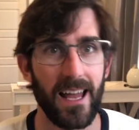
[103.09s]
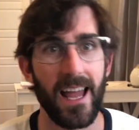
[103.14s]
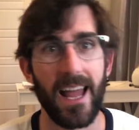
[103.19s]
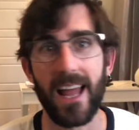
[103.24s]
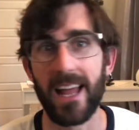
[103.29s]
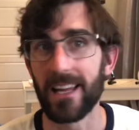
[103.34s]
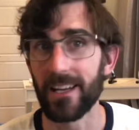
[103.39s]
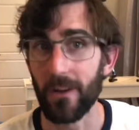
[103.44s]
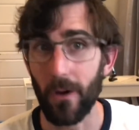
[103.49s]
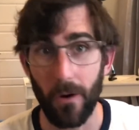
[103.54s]

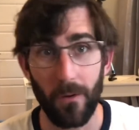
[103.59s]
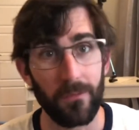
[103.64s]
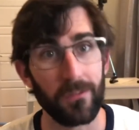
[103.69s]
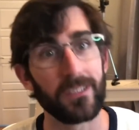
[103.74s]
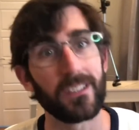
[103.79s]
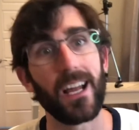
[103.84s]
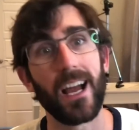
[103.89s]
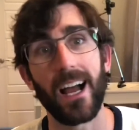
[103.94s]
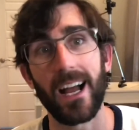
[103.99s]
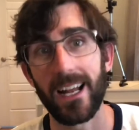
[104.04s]
And over
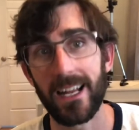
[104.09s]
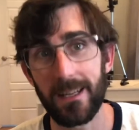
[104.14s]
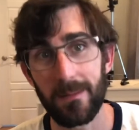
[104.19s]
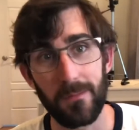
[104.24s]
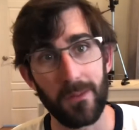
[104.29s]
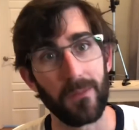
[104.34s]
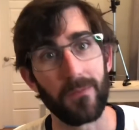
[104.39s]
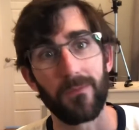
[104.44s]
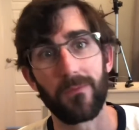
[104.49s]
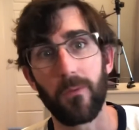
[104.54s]
time,
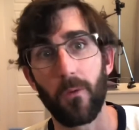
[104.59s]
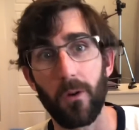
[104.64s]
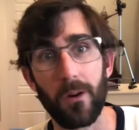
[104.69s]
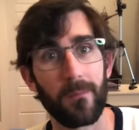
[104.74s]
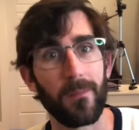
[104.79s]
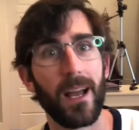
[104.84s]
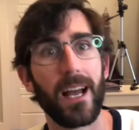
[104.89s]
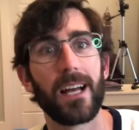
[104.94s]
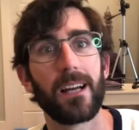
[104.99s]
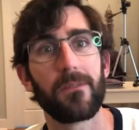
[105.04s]
the
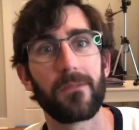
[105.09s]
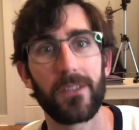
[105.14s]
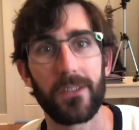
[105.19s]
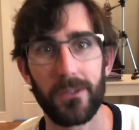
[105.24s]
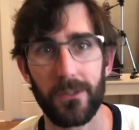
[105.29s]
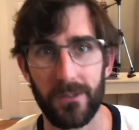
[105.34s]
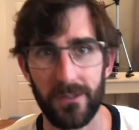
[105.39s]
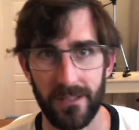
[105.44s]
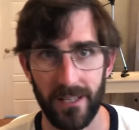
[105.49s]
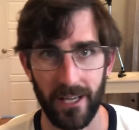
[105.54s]
format of the
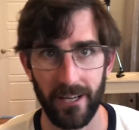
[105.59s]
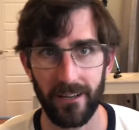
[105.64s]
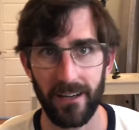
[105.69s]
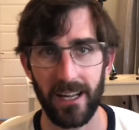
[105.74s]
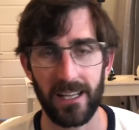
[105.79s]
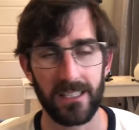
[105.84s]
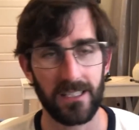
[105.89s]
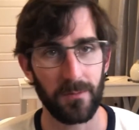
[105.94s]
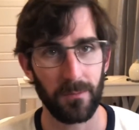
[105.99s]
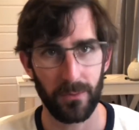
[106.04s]
newsletter
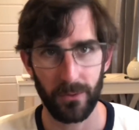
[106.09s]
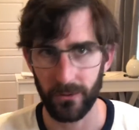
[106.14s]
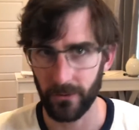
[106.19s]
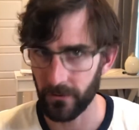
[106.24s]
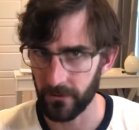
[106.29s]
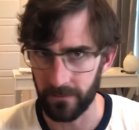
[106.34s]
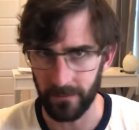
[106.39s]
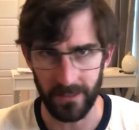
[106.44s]
has improved.